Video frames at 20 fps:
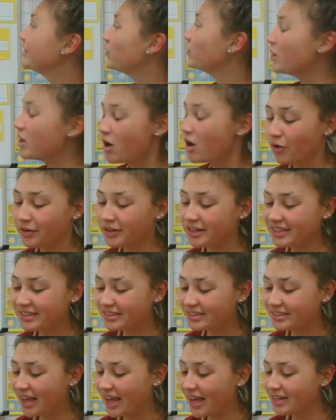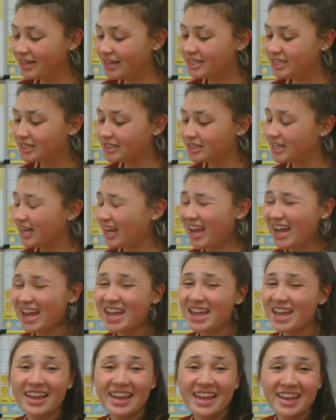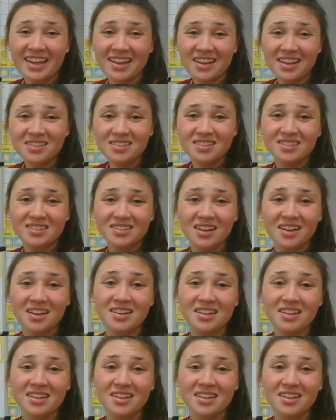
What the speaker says: we already said today is,